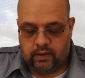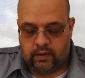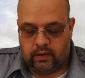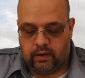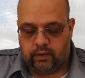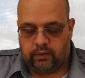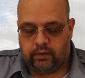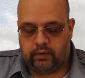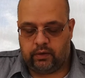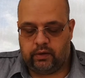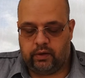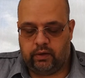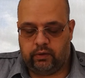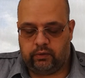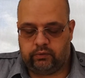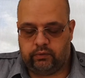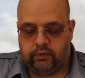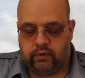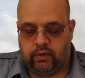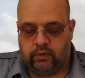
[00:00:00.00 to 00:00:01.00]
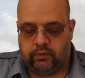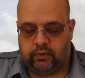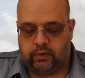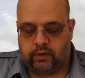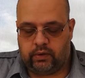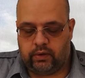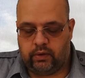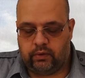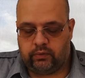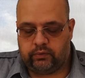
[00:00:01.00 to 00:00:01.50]
of the culture of the
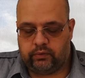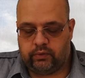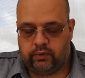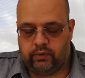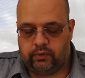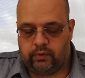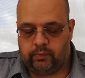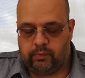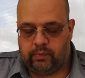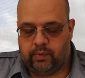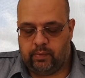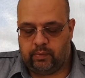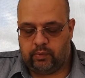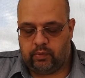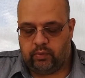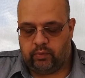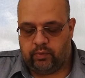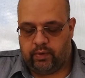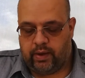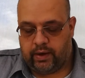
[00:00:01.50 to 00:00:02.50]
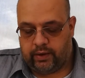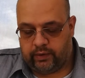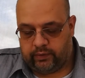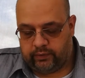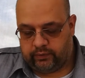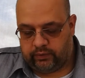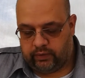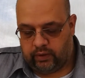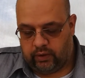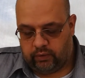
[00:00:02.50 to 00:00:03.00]
culture of the biblical
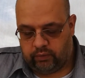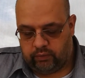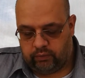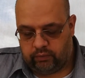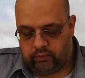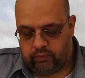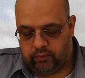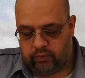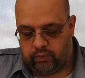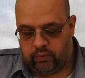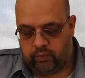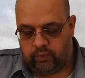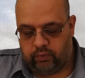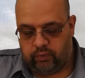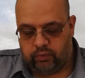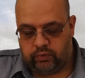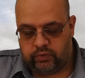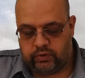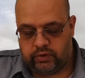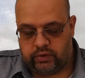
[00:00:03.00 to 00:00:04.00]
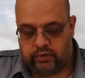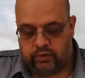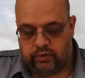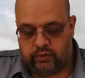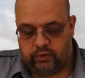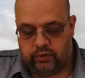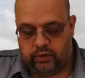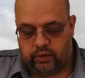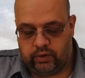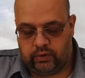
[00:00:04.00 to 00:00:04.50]
writers through gender
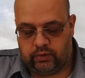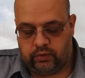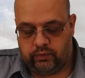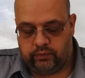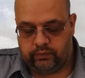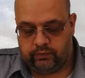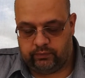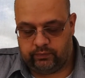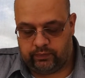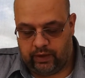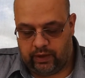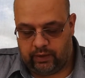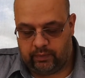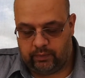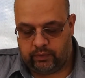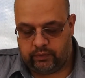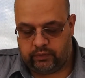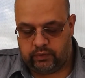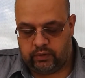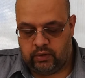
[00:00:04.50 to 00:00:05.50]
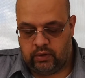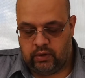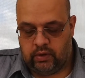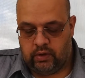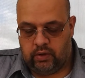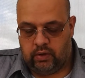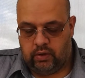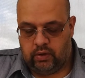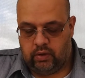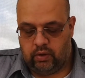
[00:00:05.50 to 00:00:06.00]
inclusive language
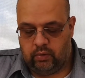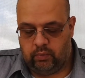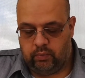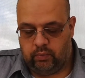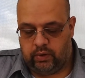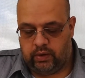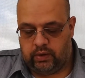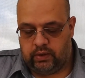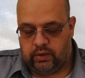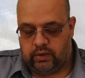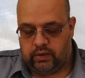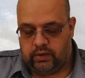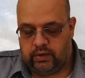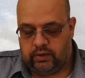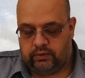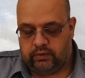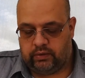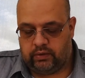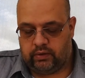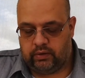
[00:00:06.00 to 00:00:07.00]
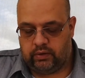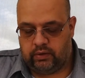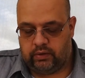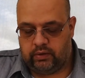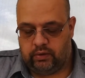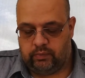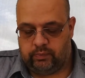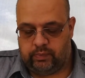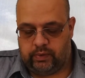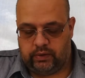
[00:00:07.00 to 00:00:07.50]
when this
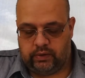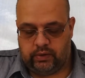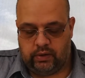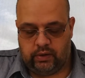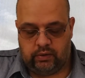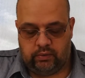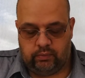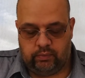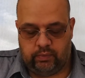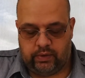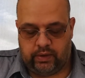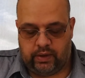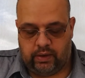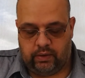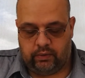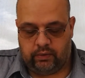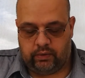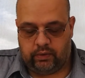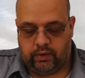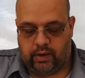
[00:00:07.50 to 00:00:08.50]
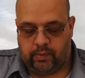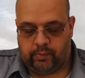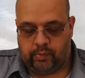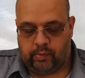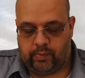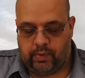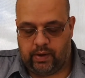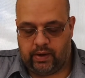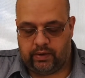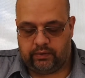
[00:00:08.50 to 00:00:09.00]
could be done without
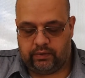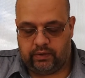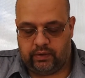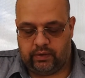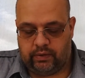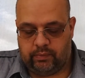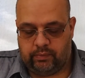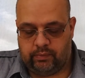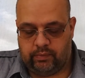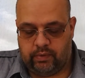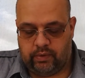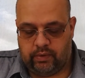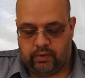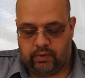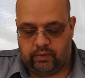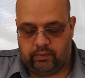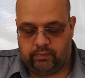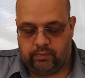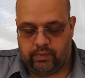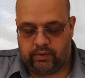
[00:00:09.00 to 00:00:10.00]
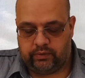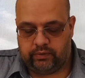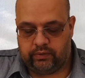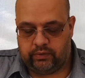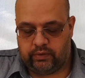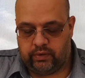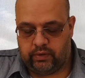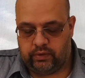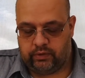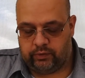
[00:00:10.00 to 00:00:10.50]
compromising the message
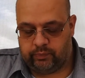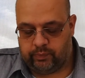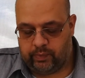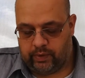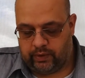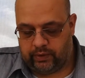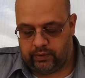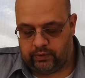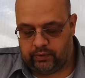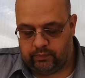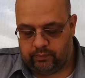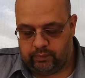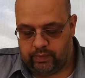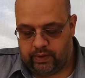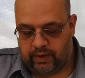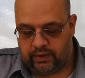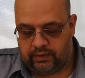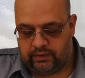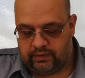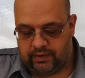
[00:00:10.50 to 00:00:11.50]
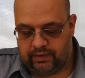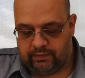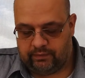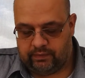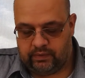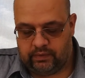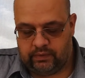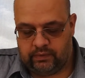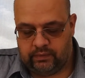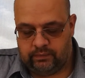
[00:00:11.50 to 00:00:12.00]
of the spirit page
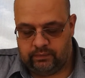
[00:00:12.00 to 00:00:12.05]
7